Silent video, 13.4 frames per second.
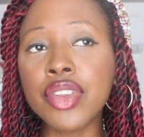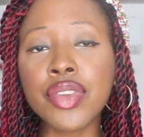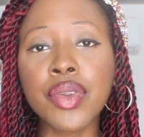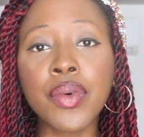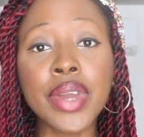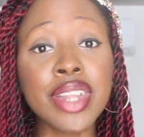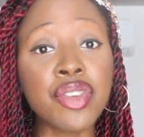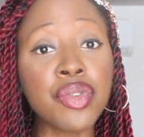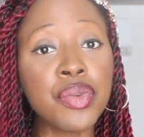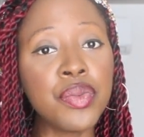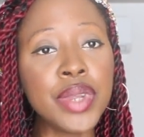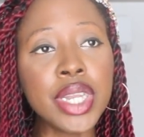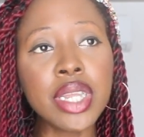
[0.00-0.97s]
so
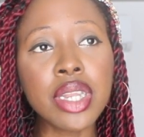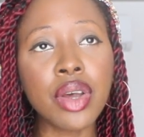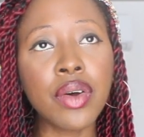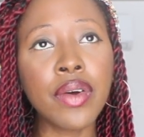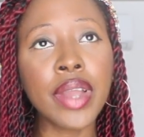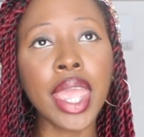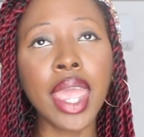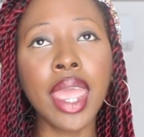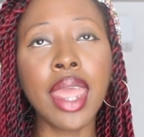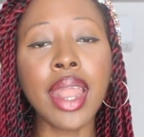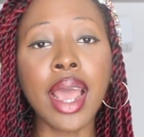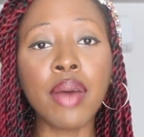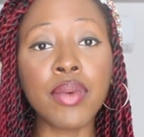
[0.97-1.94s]
it's really long
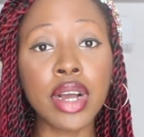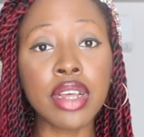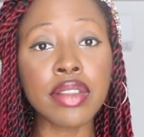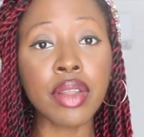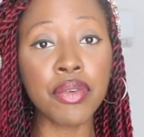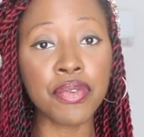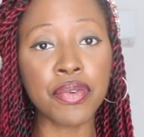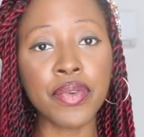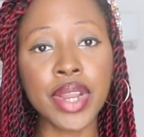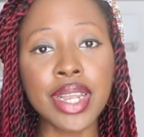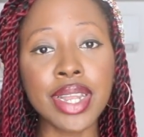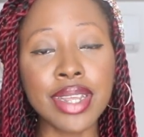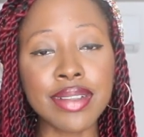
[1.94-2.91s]
and I was
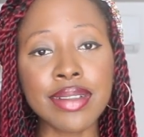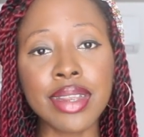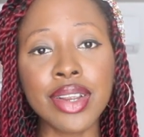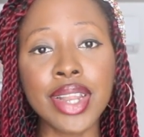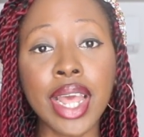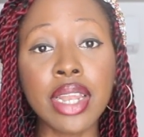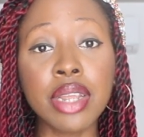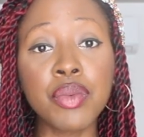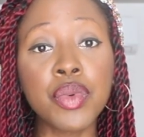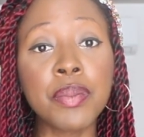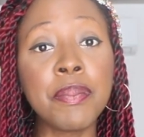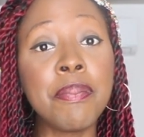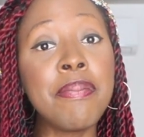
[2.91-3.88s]
afraid and scared that it
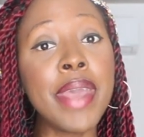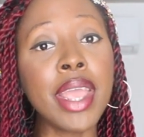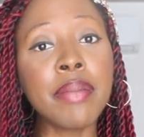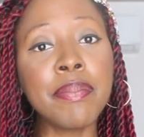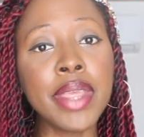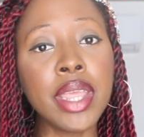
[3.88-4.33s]
would make